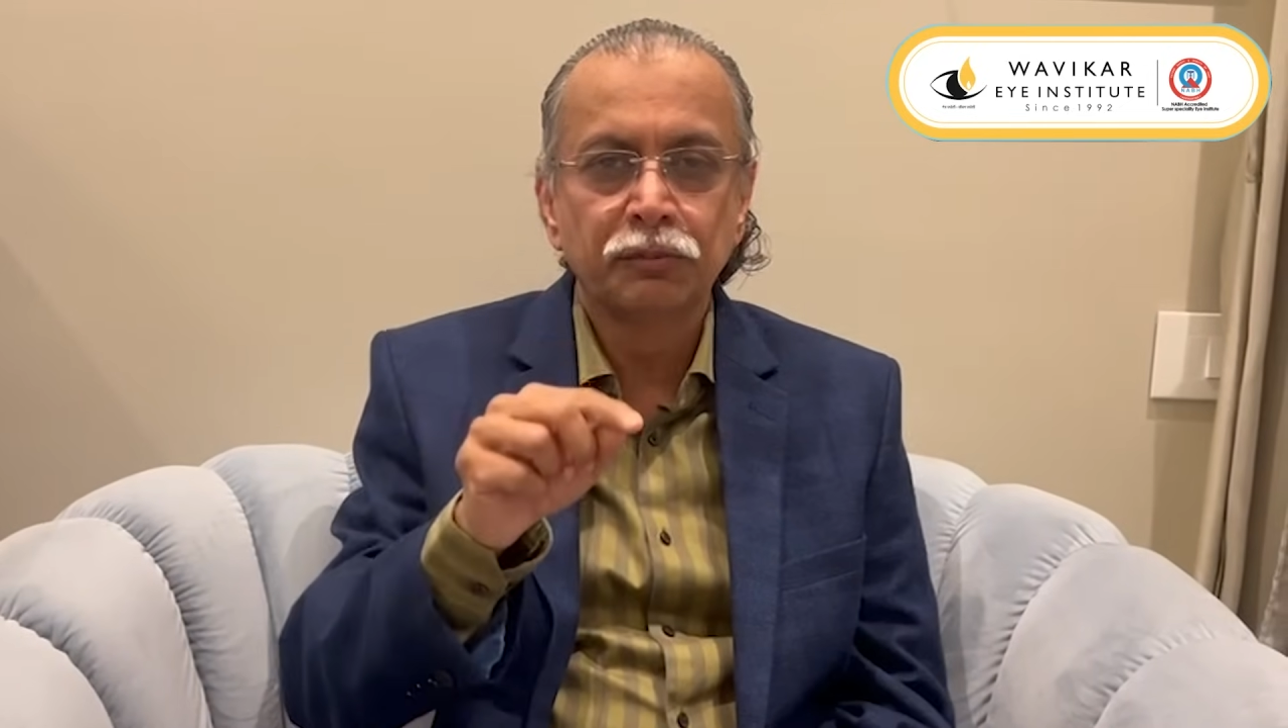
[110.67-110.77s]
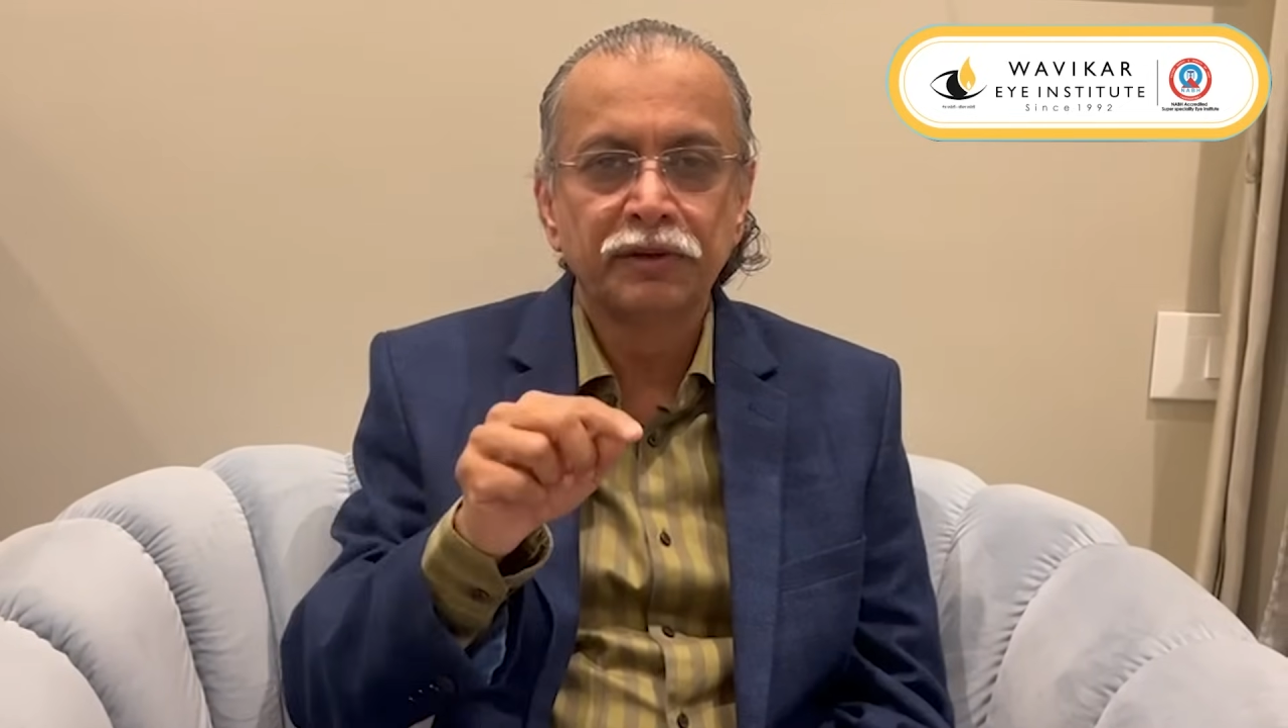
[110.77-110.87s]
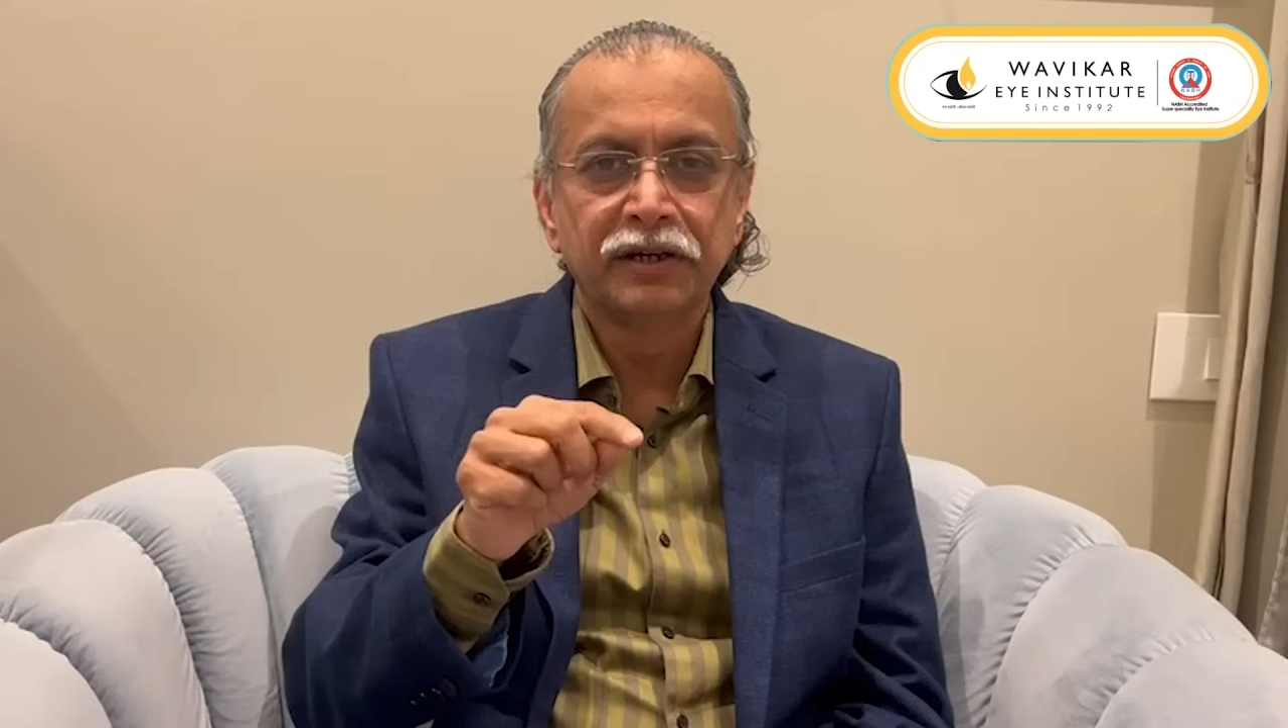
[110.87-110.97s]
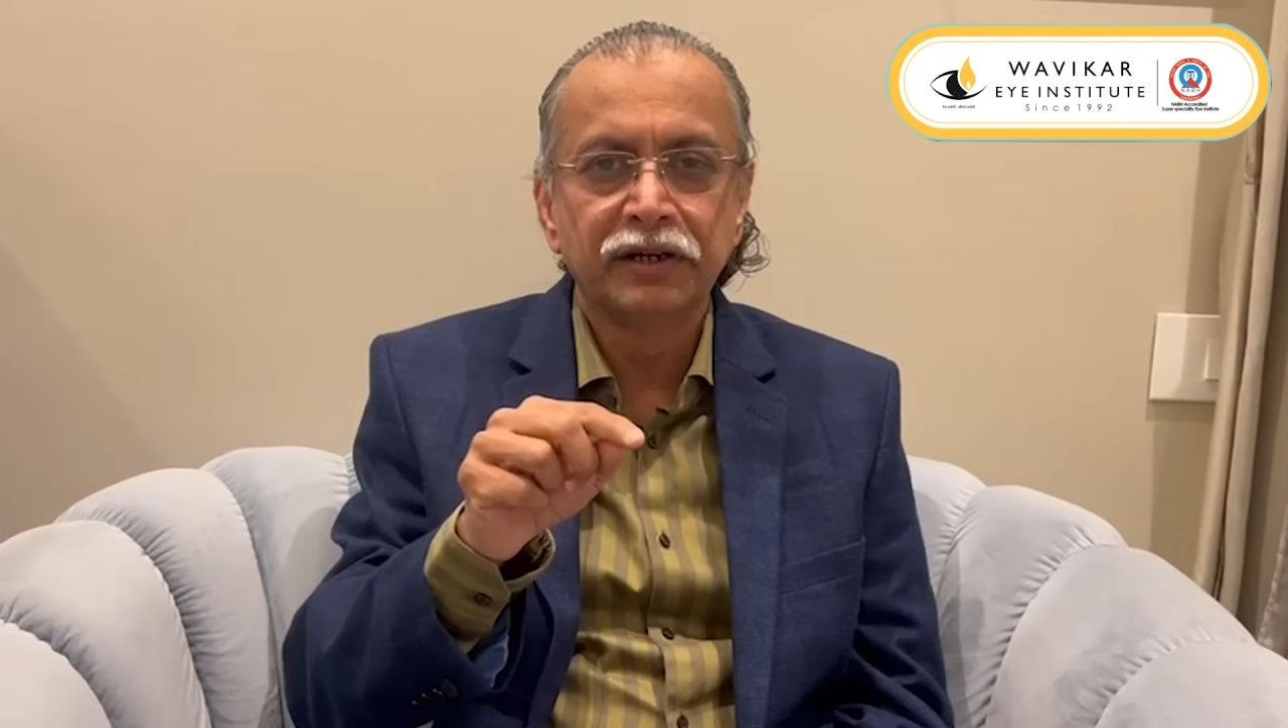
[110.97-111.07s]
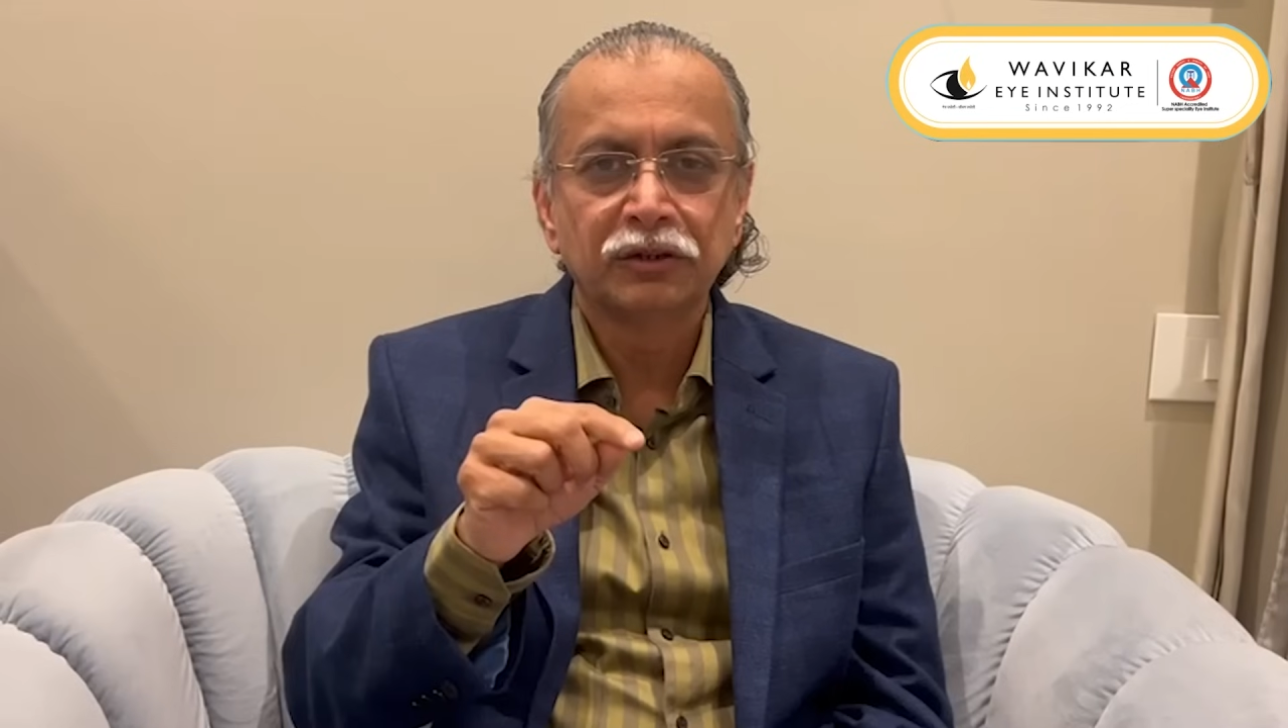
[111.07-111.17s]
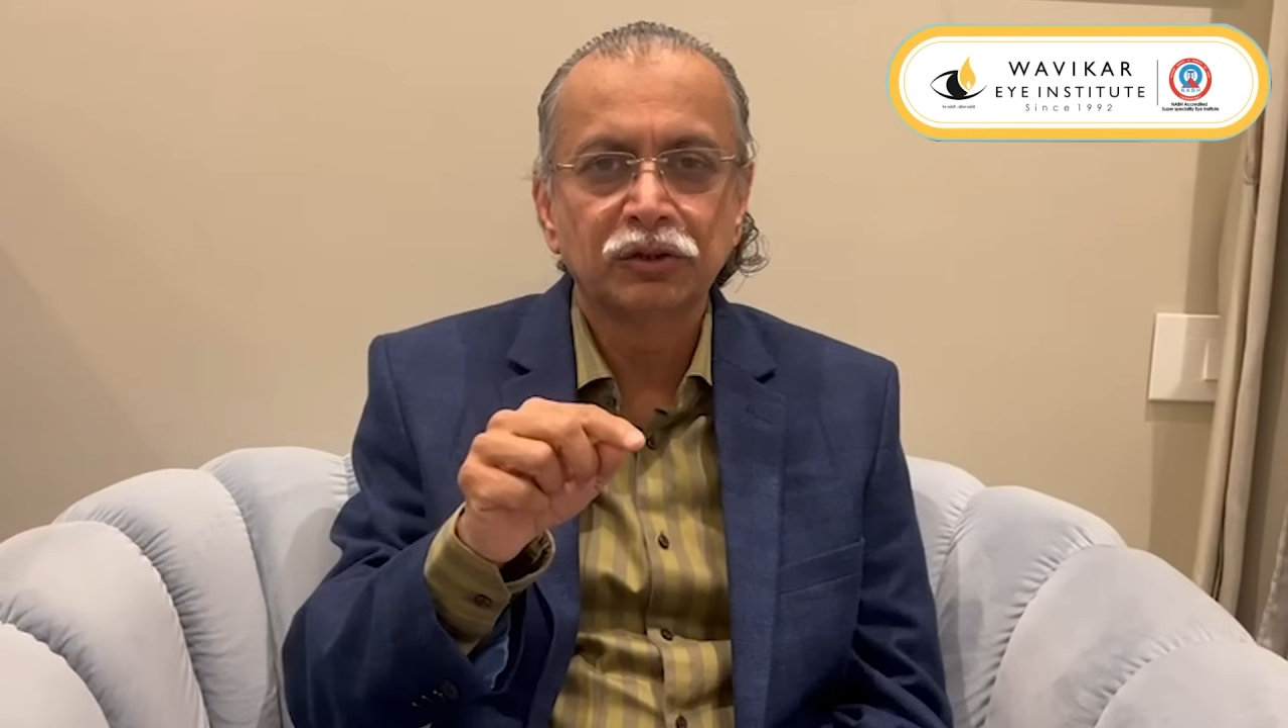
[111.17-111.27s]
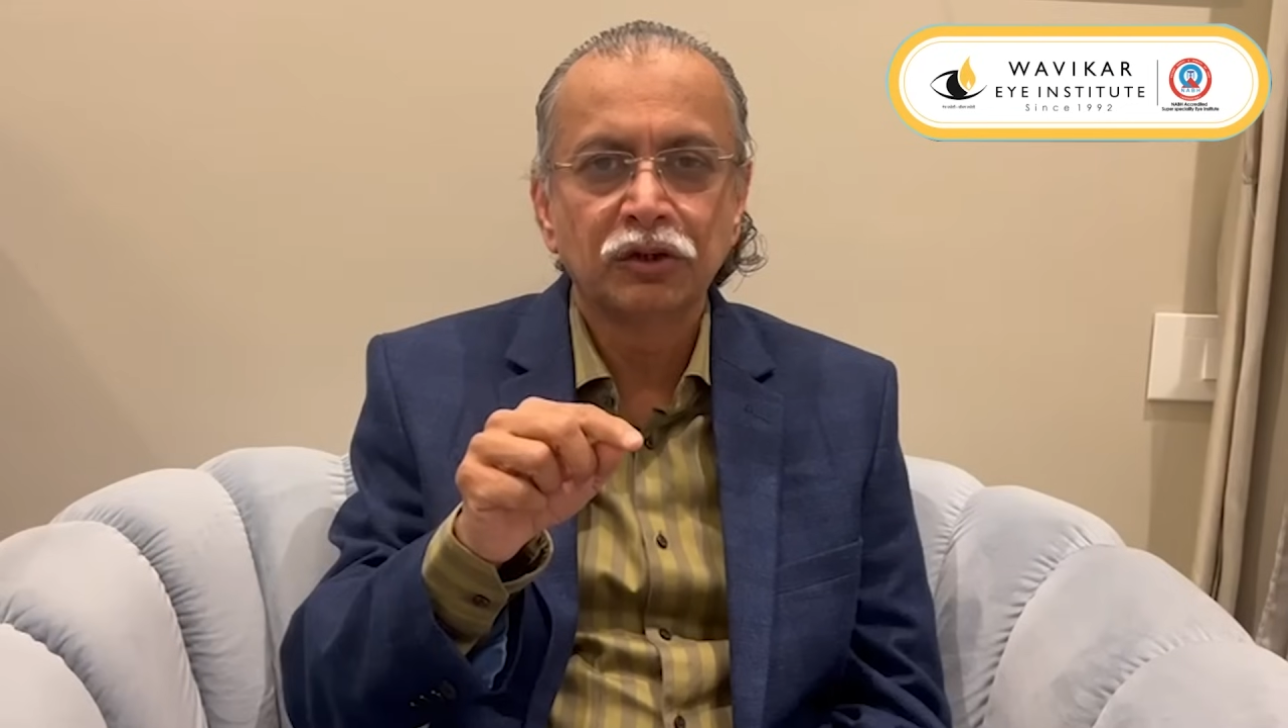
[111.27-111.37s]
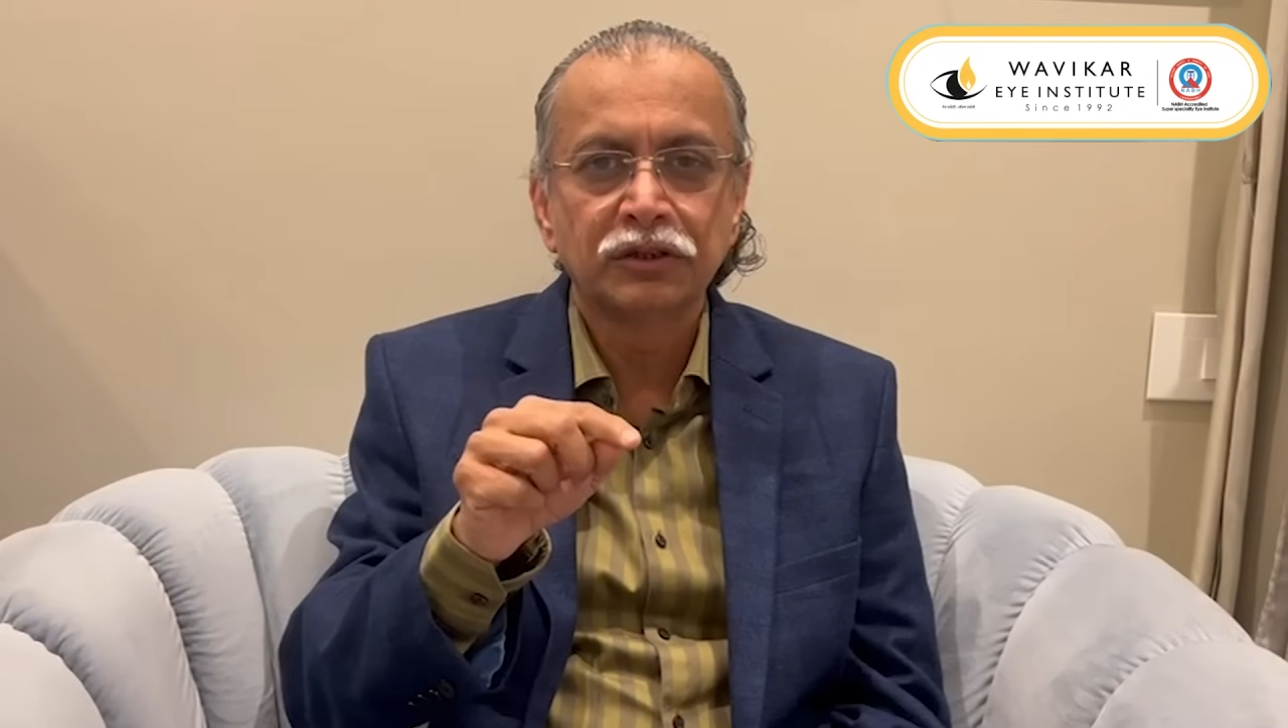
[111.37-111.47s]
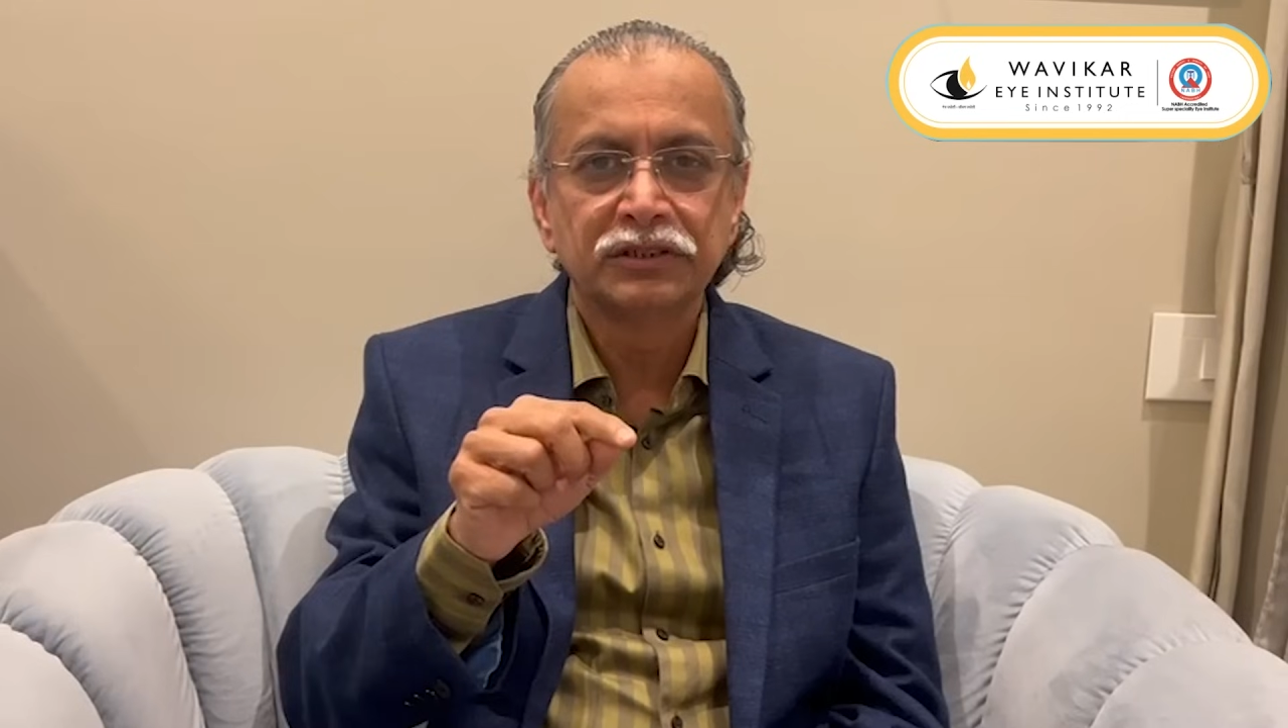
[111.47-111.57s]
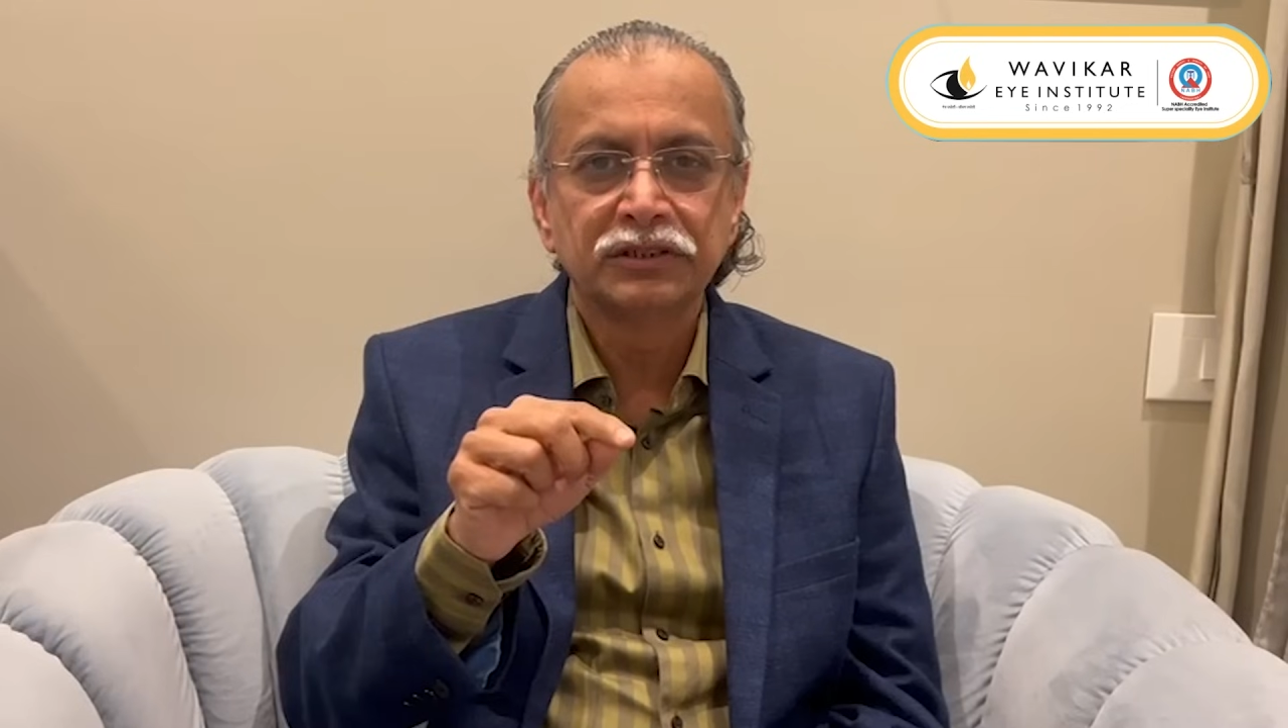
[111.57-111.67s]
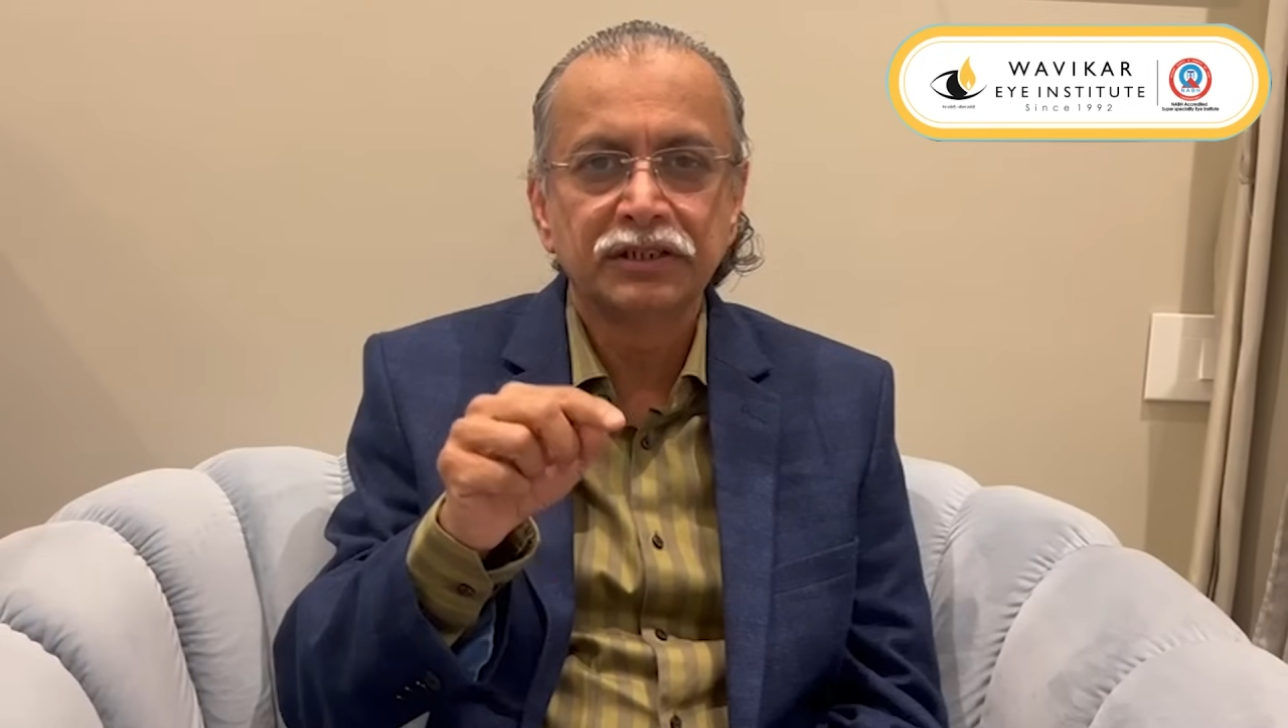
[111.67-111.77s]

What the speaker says: many technologies